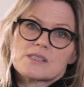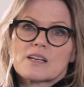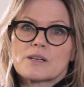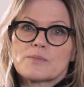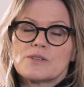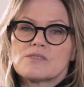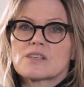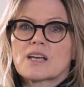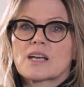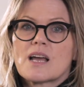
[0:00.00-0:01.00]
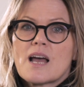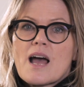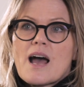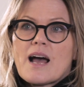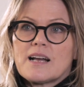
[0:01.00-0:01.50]
that I'm using,
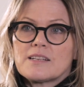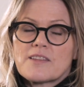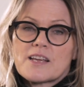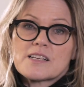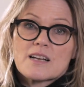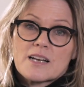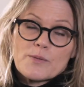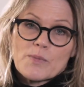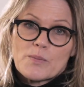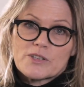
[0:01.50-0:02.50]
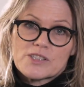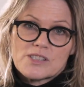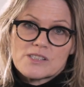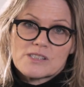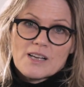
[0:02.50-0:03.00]
and then to clean my
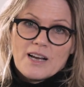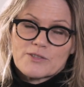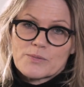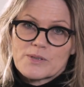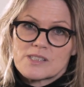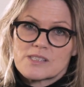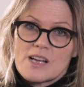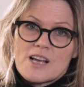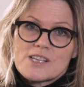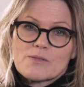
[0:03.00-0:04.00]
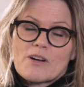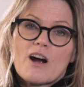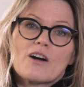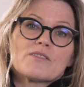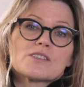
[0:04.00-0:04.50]
brushes afterwards. So I
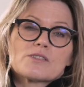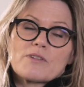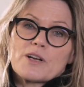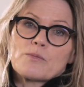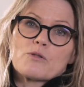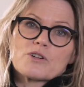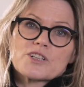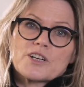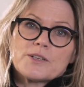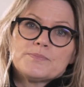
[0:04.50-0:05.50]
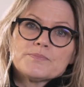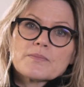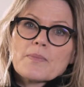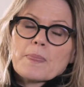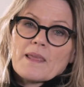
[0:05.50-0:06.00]
harvest the rainwater
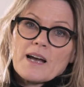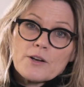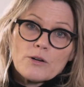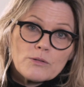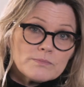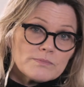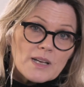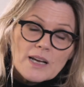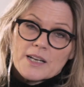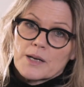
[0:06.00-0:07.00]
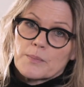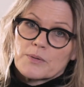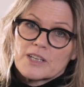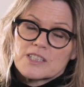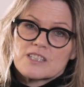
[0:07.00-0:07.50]
at home and I
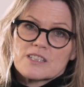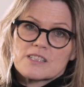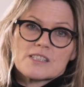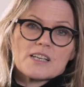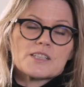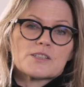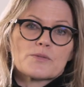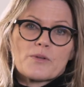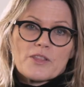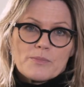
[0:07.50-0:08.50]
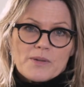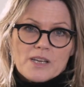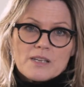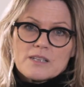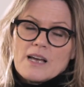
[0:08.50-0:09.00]
bring it to the site with
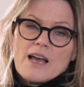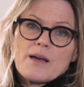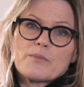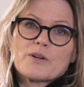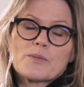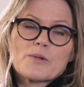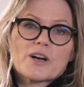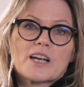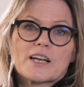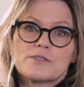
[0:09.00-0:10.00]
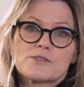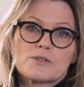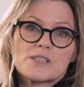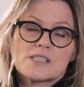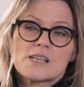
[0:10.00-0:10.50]
me when I'm working
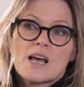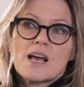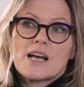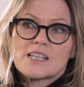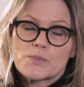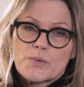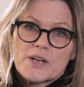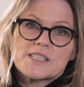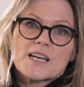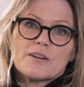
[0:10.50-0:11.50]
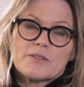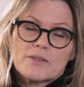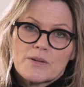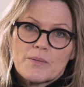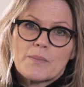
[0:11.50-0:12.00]
outdoors and spray
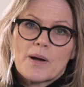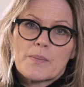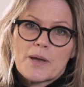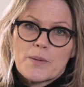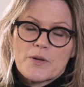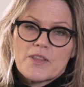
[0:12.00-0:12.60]
down my paper